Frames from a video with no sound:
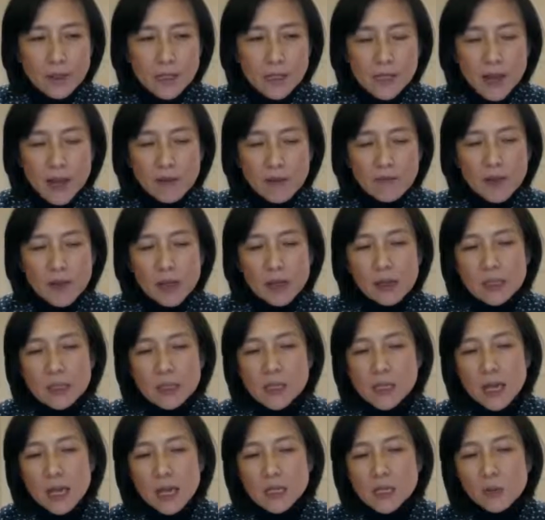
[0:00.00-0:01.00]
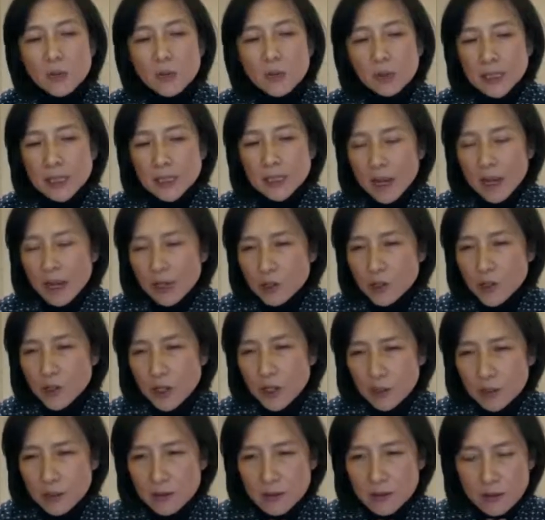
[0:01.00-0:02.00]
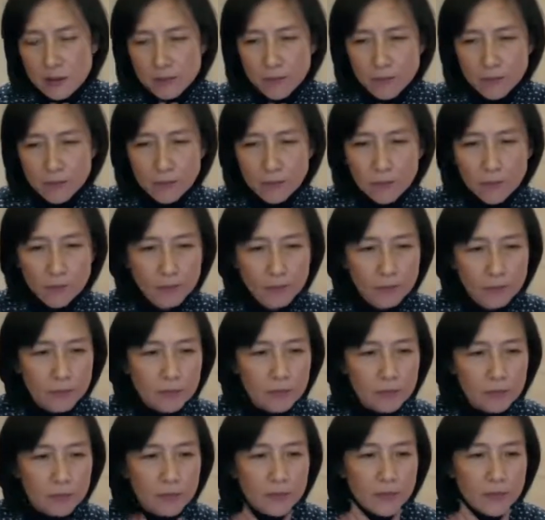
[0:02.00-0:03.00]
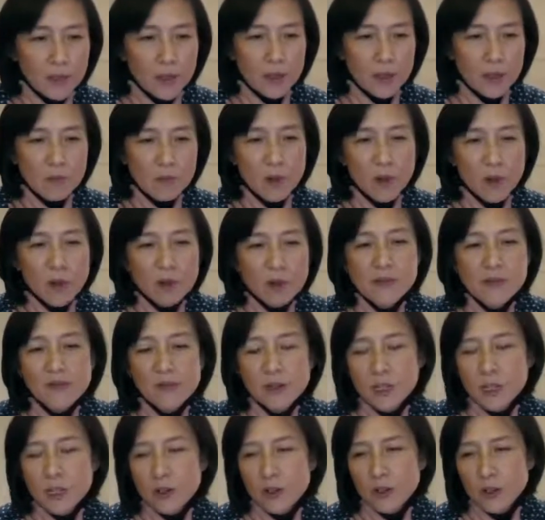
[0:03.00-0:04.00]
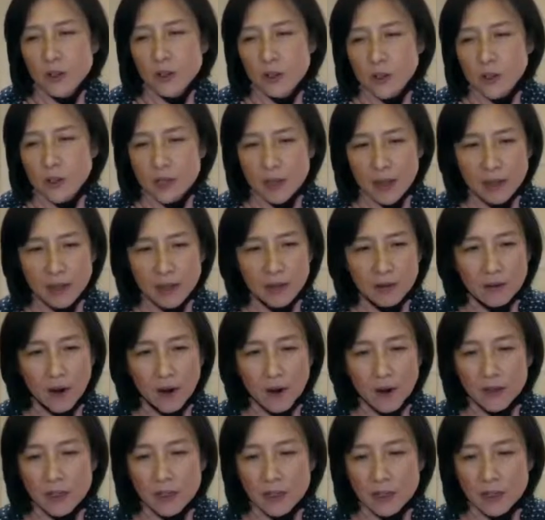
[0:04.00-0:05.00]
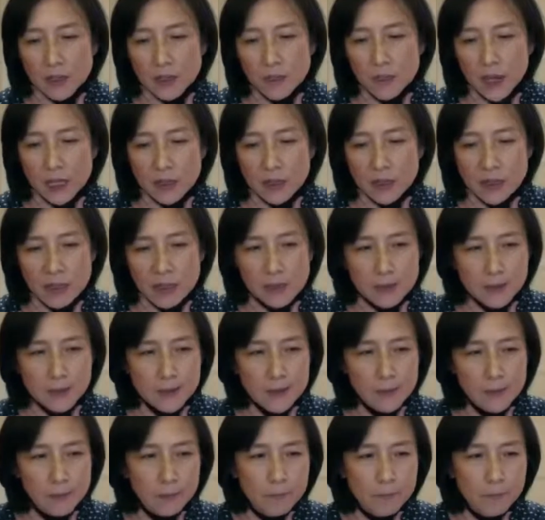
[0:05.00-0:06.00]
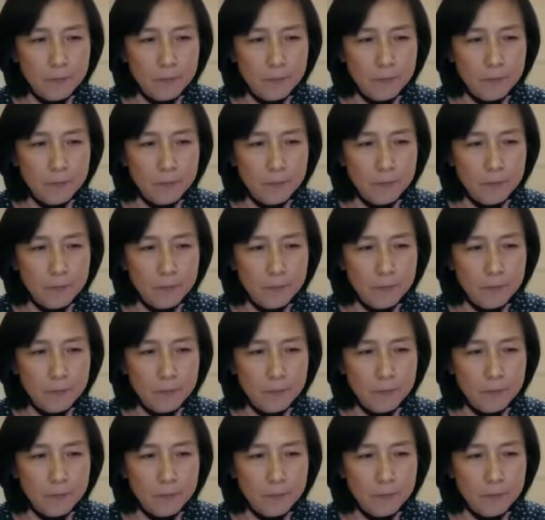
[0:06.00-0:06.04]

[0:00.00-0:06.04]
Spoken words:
safe and accessible connections, immerse visitors in garden spaces.